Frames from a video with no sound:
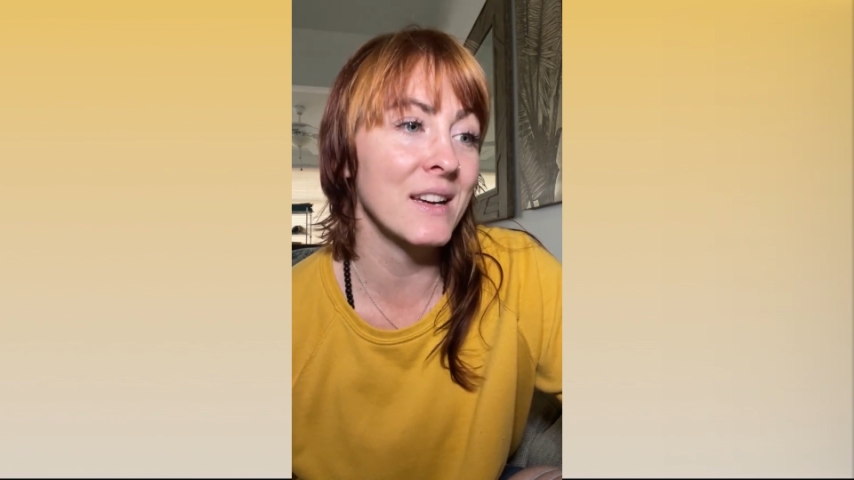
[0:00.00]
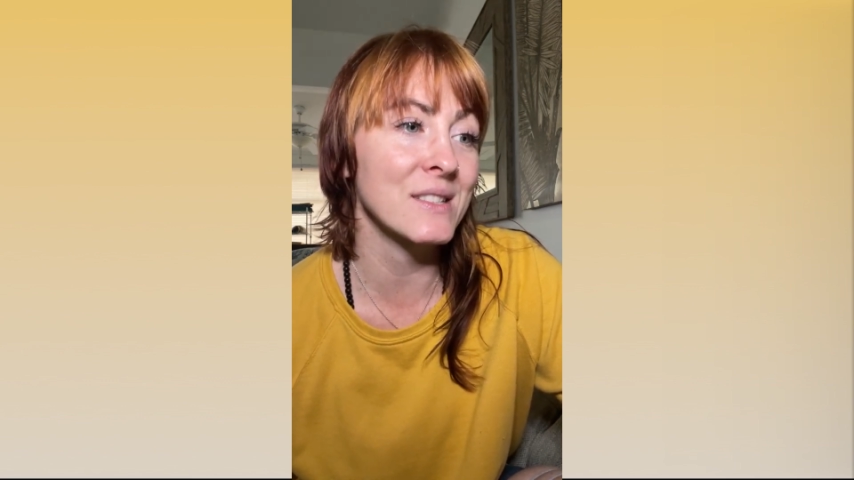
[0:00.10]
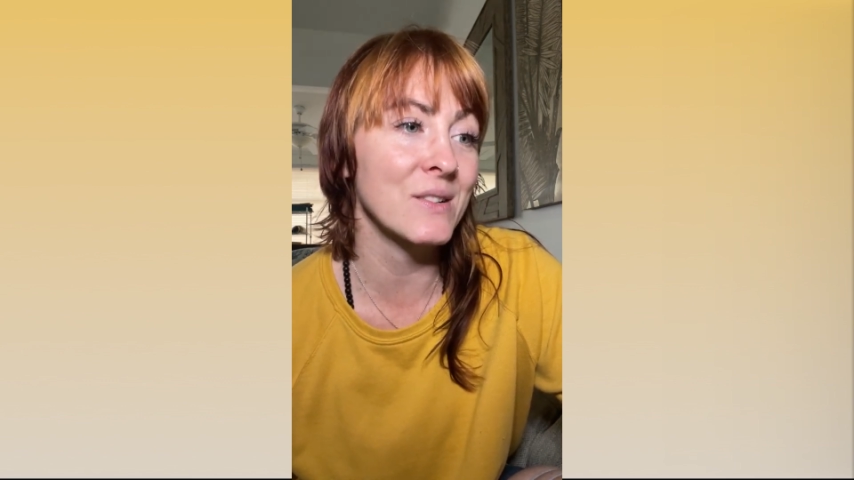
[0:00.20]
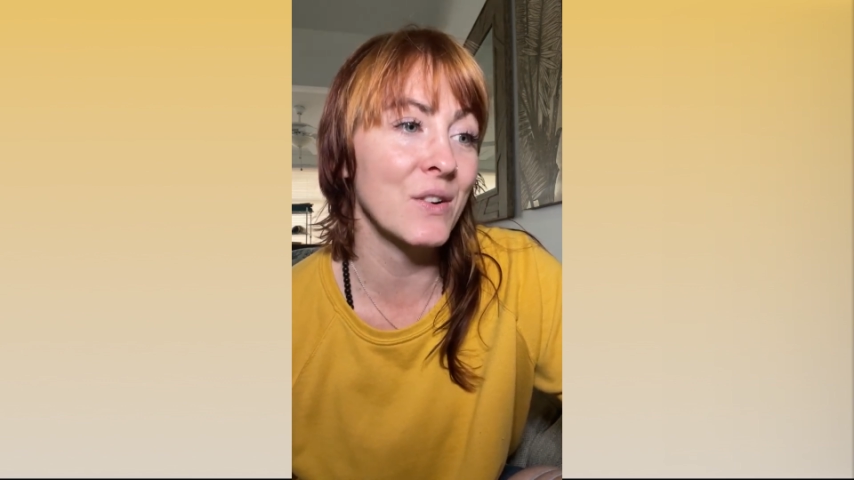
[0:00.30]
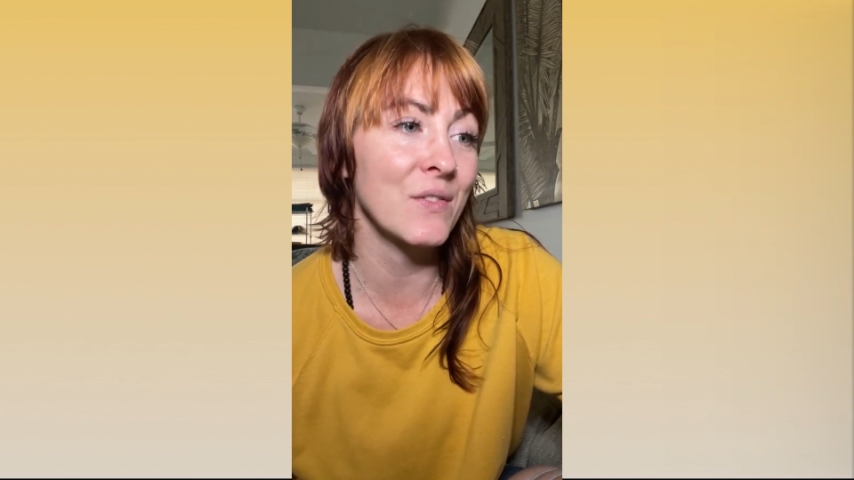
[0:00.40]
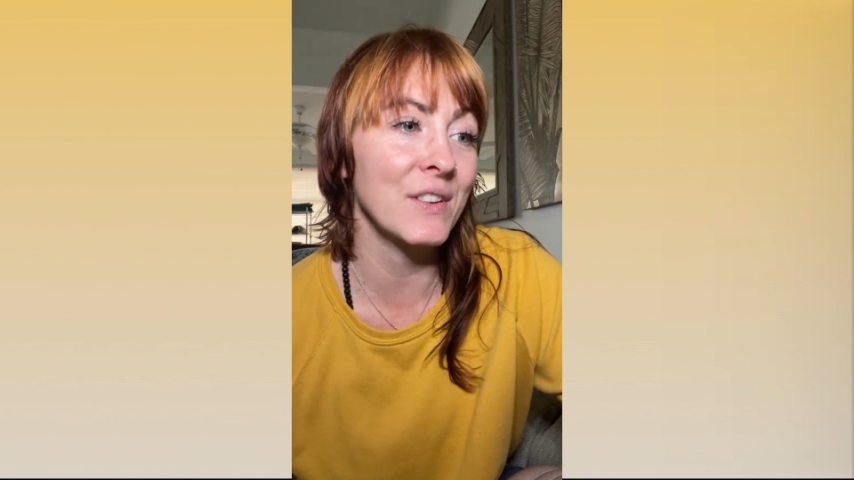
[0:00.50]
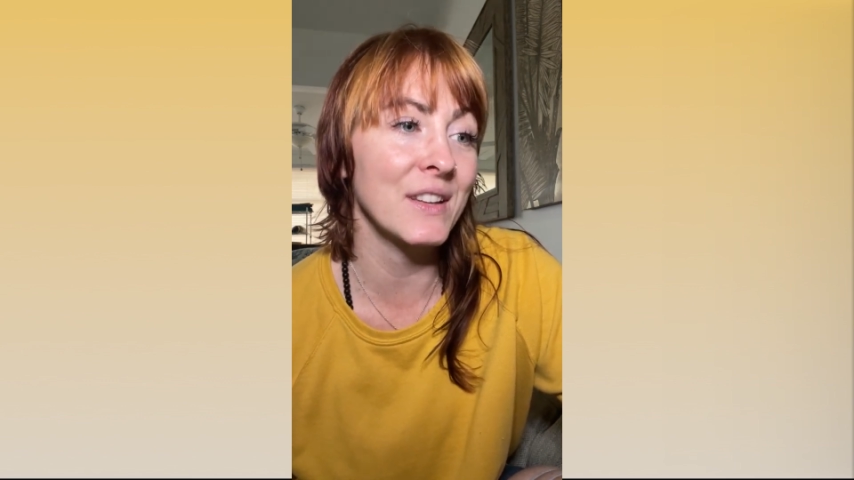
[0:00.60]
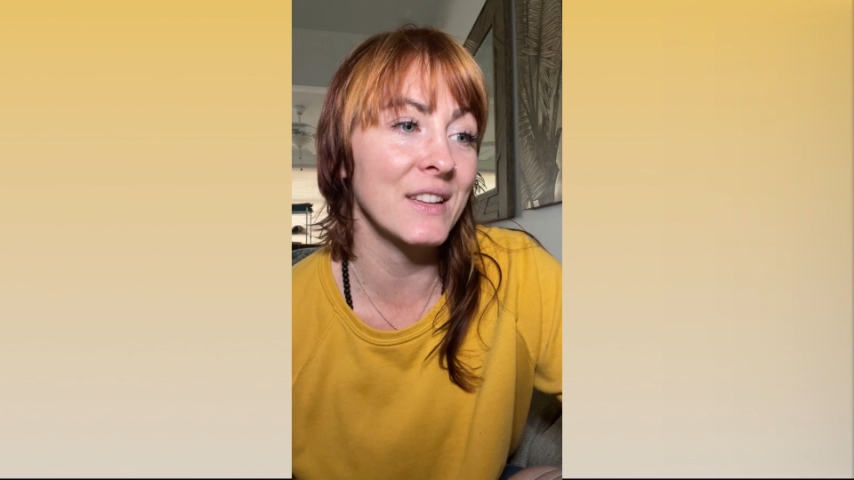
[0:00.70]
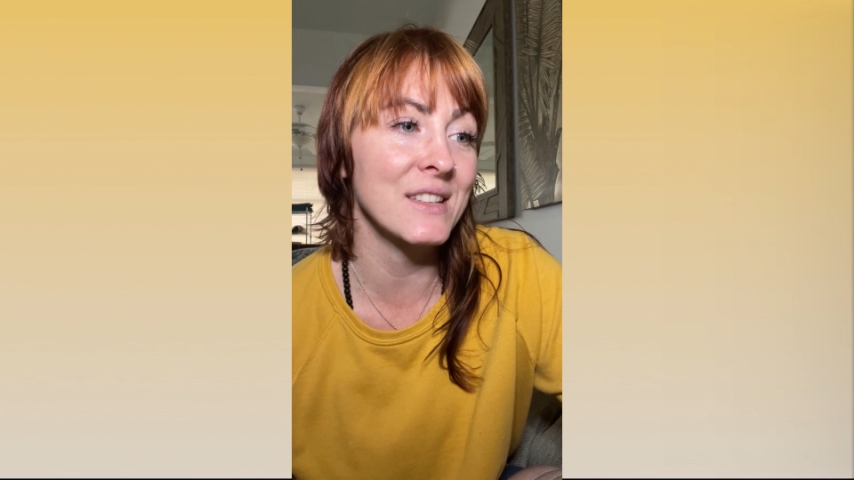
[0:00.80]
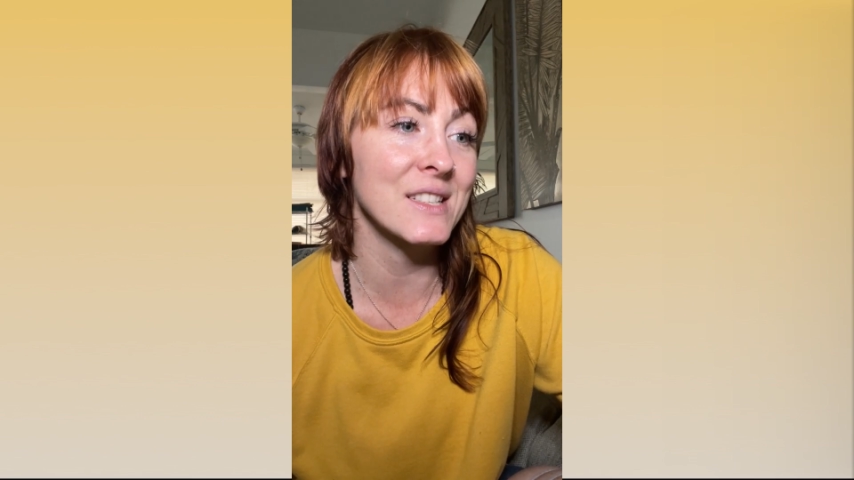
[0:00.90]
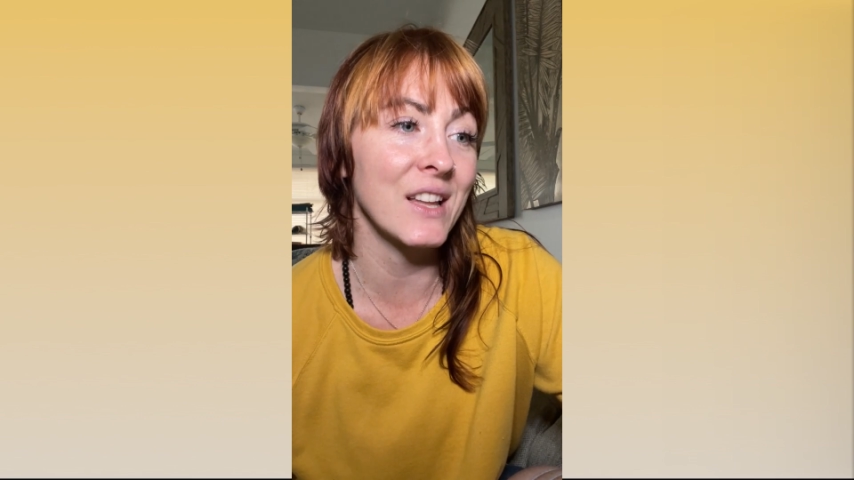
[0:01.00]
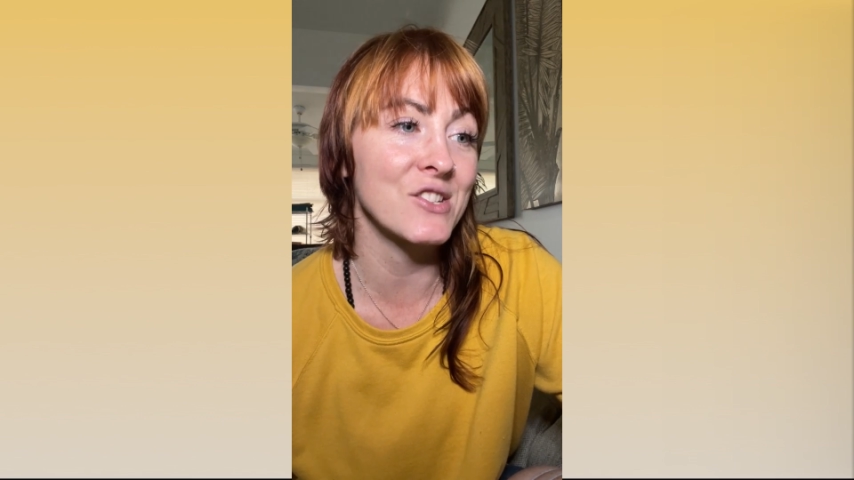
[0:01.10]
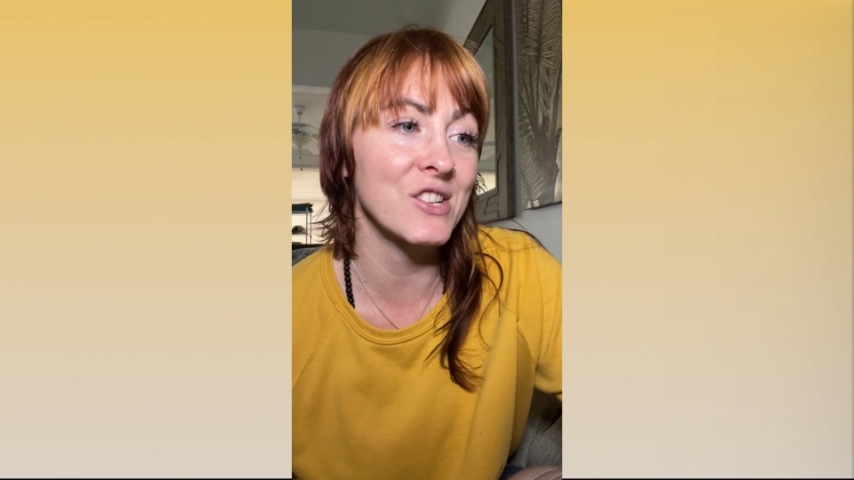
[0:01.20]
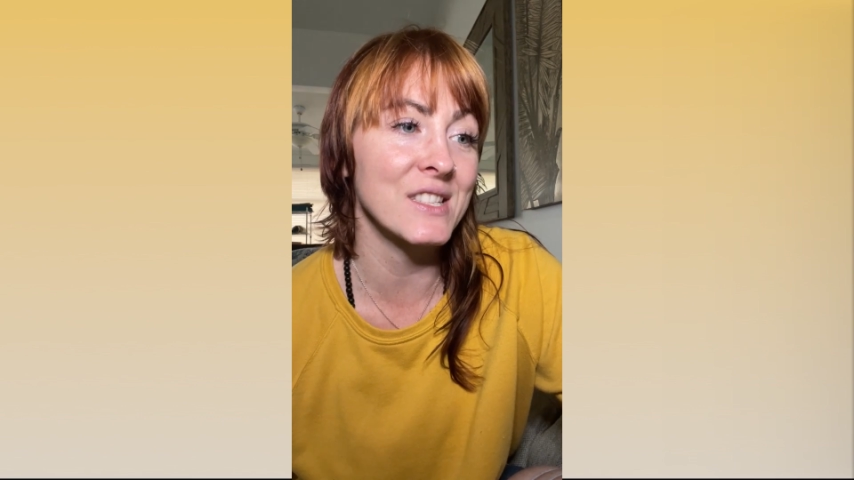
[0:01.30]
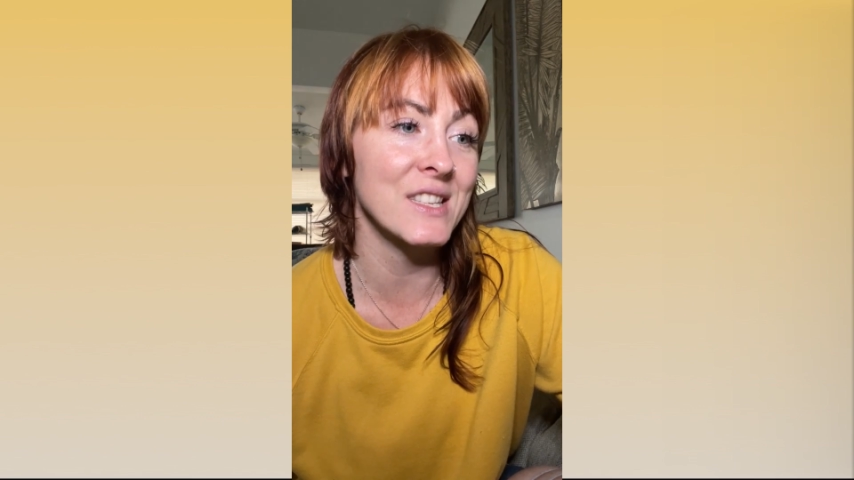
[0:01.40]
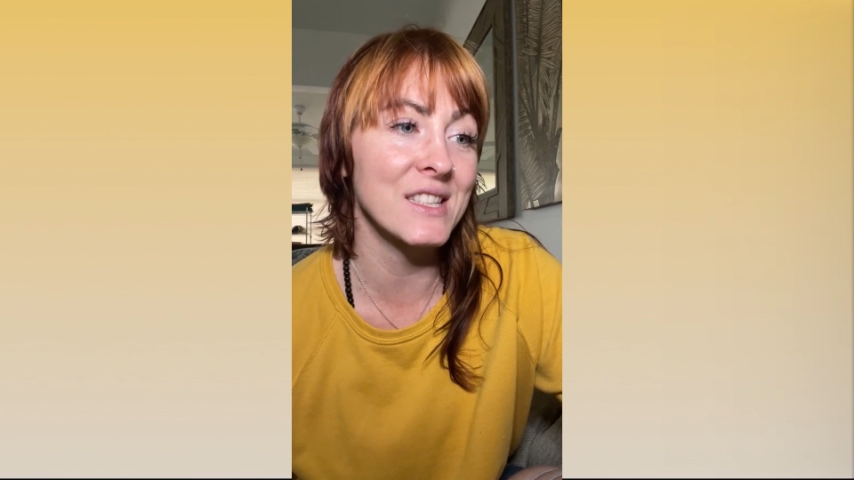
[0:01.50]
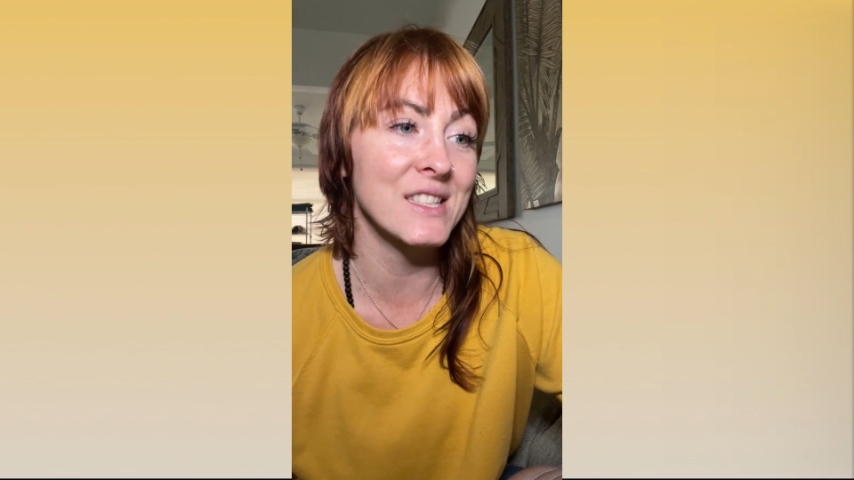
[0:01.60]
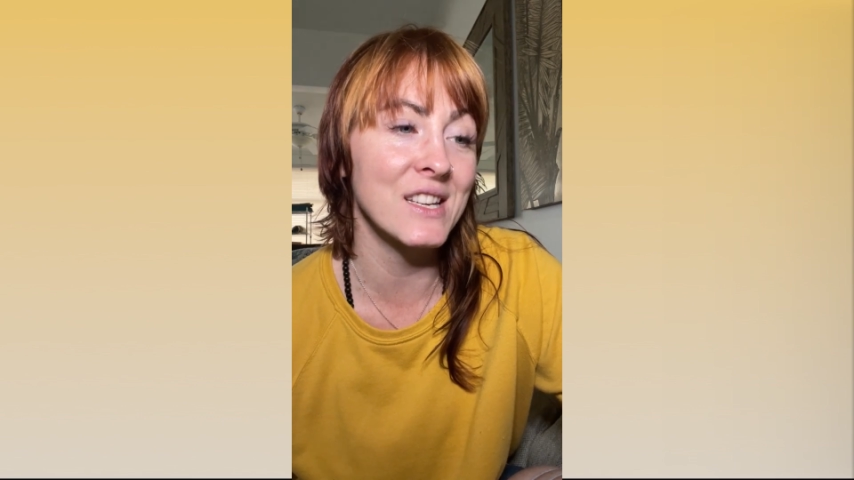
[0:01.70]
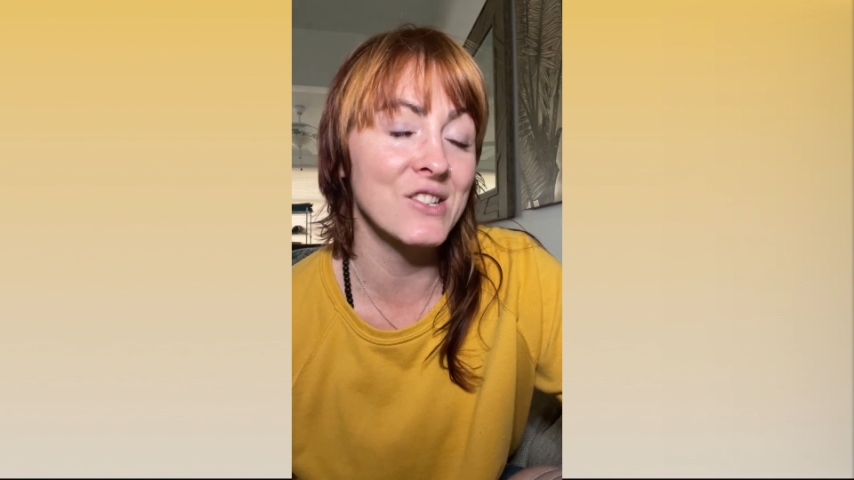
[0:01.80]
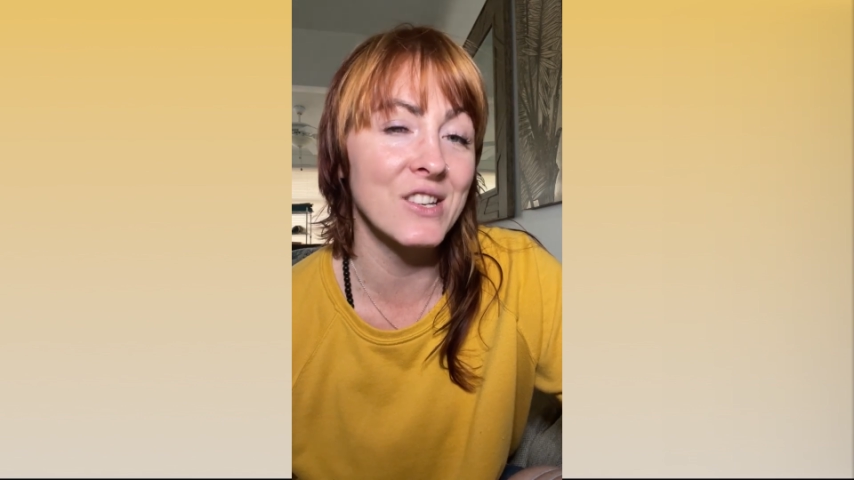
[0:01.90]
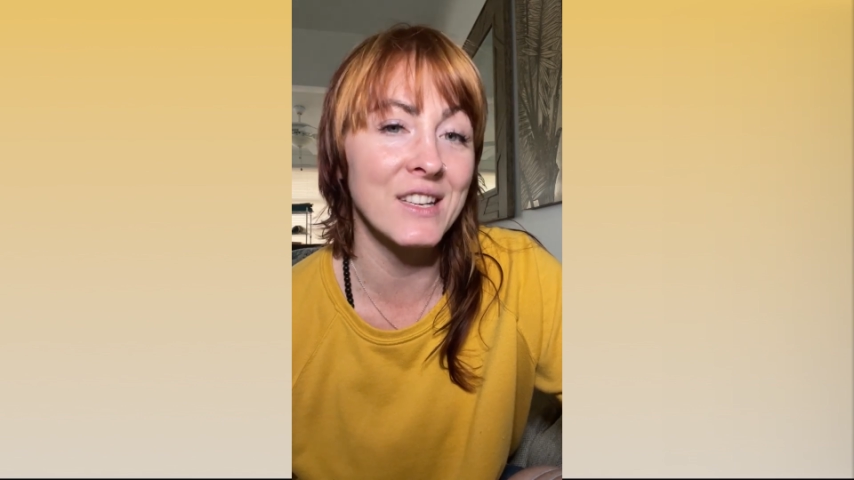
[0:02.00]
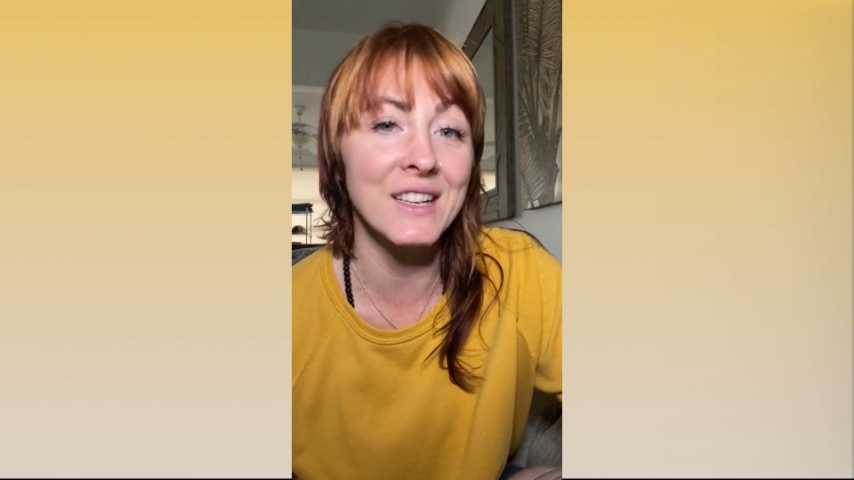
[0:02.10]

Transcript: I started feeling this clenching sensation,